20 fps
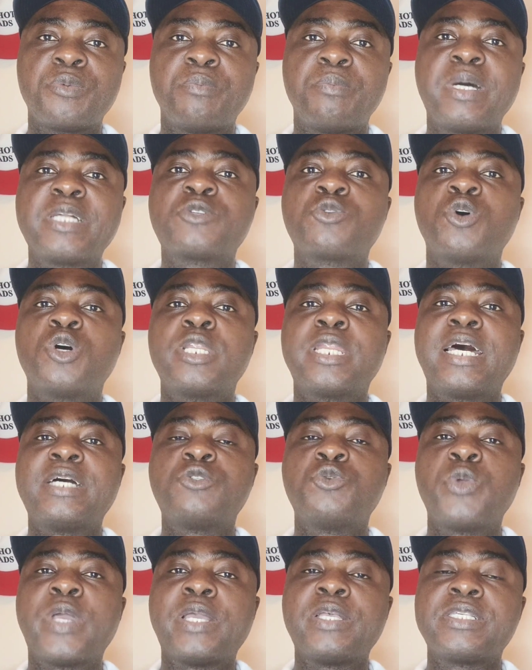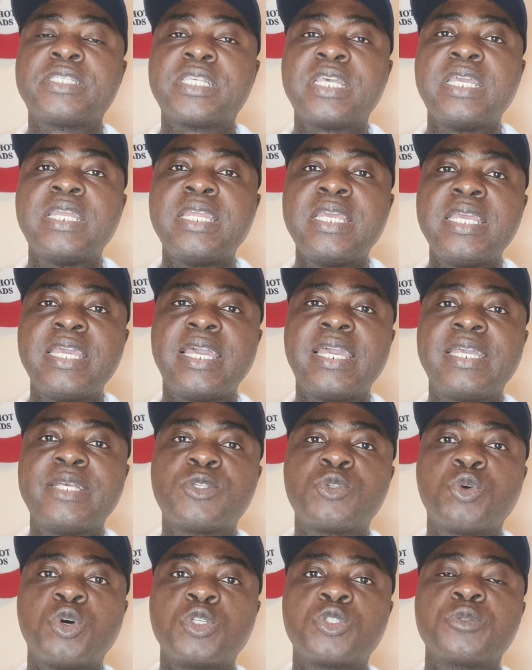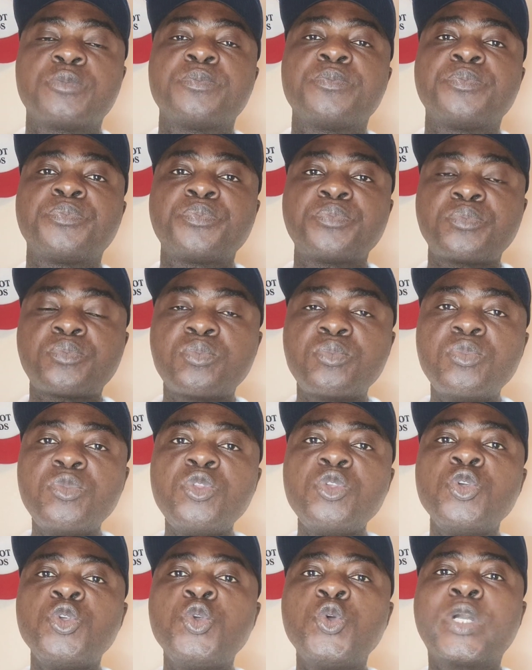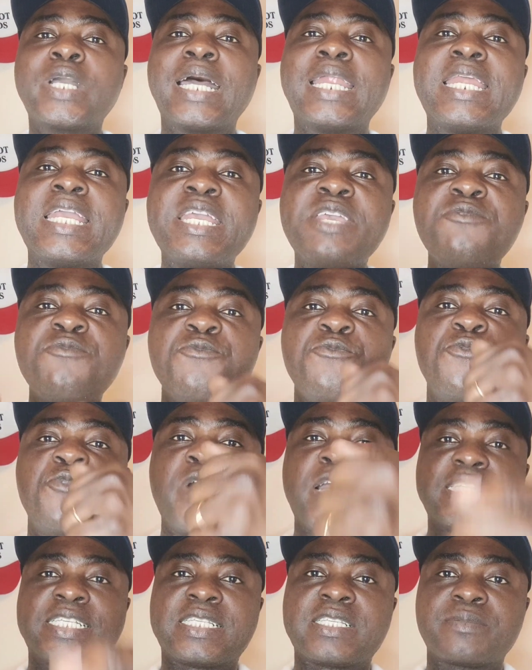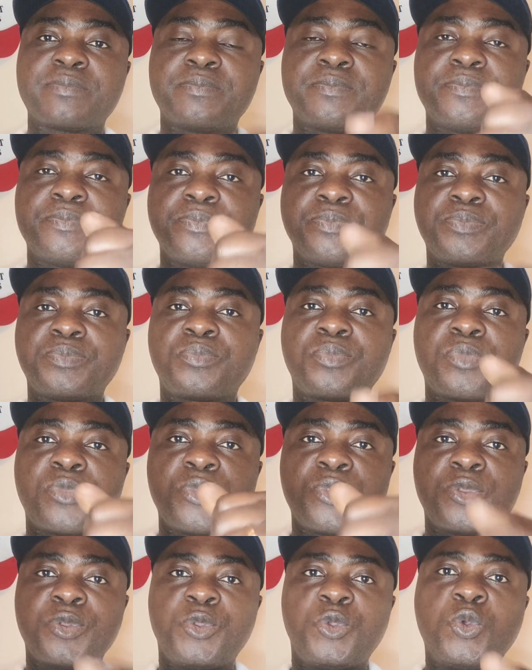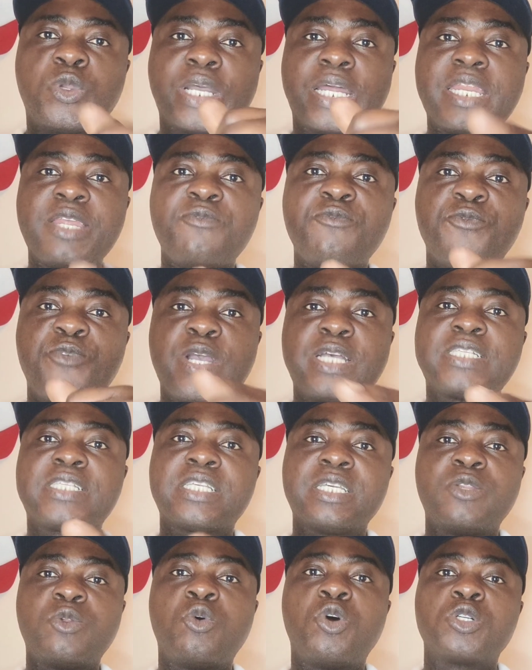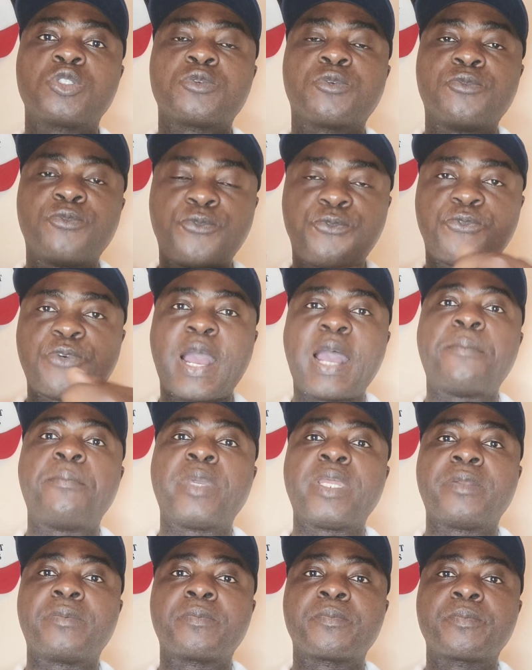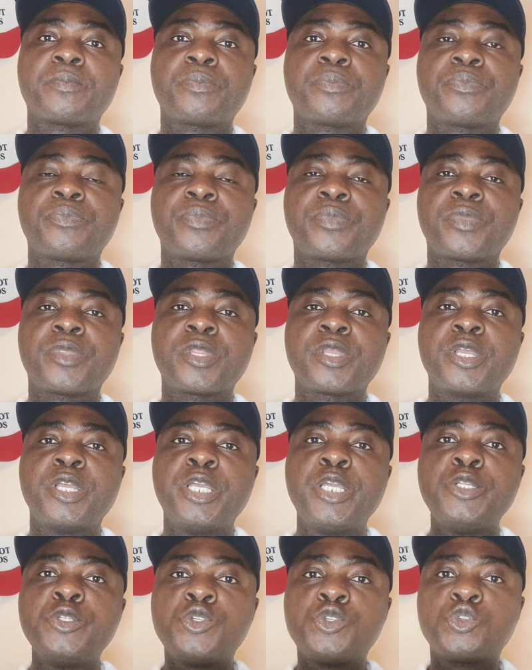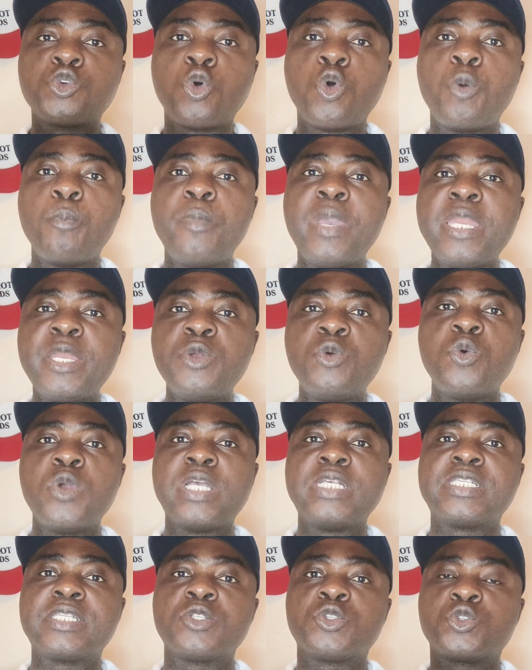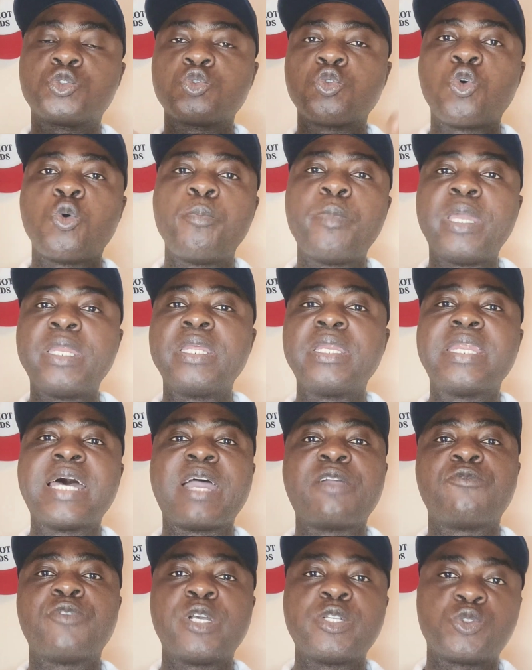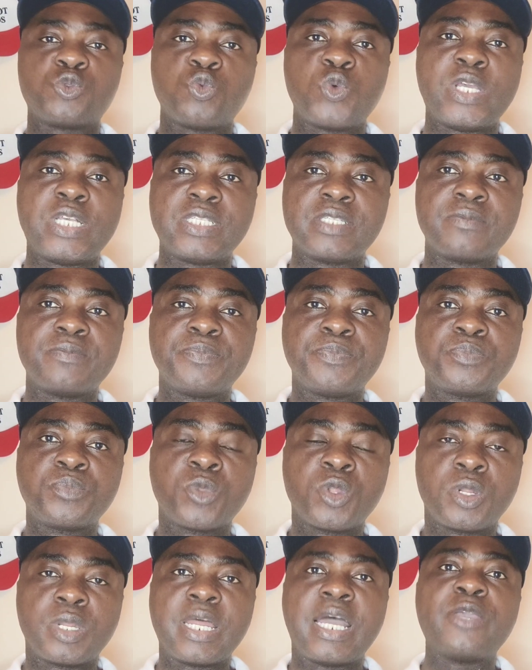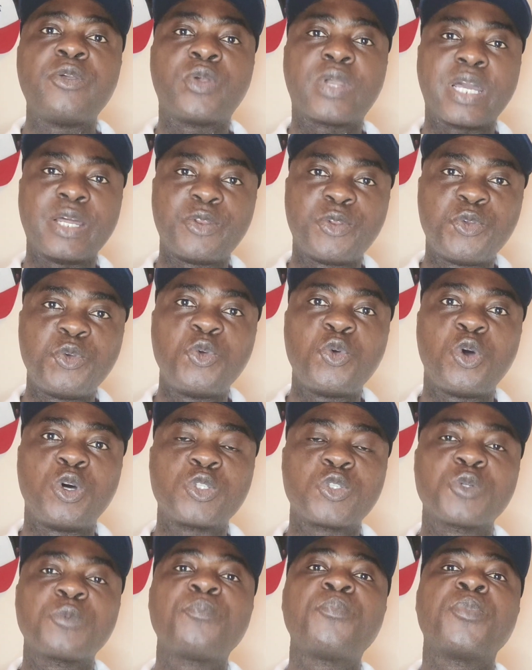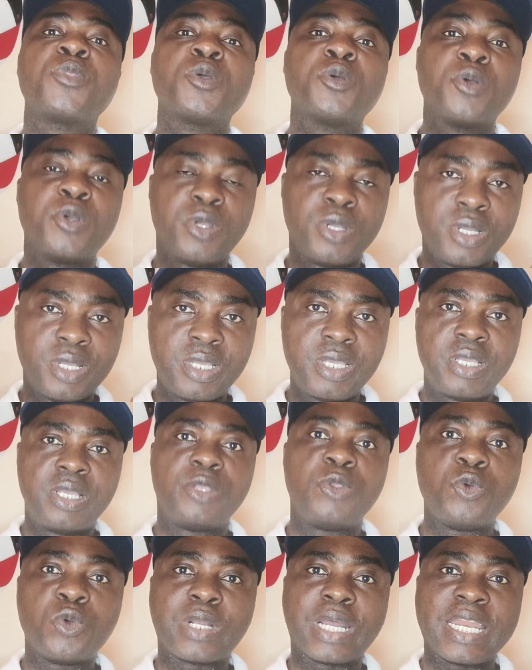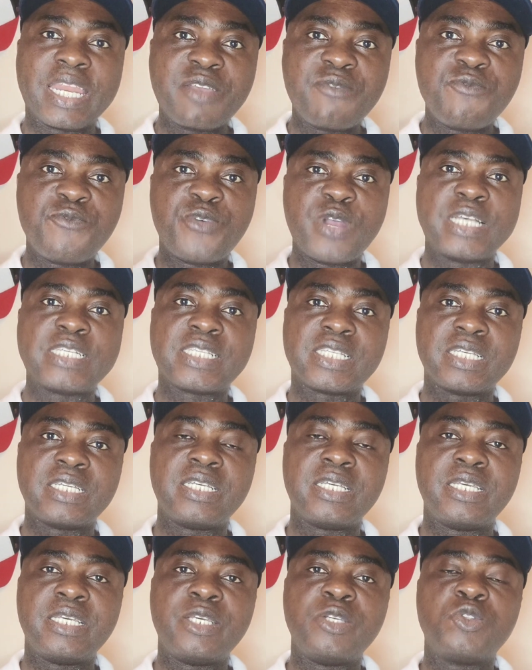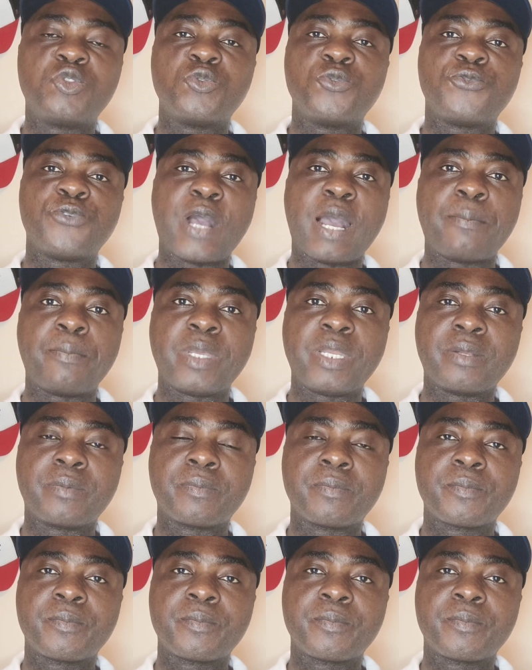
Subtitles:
But what that we are saying here is what? You can invest. You can invest in what? Farming. In so many ways, so many diverse ways that you can do what? You can invest into farming.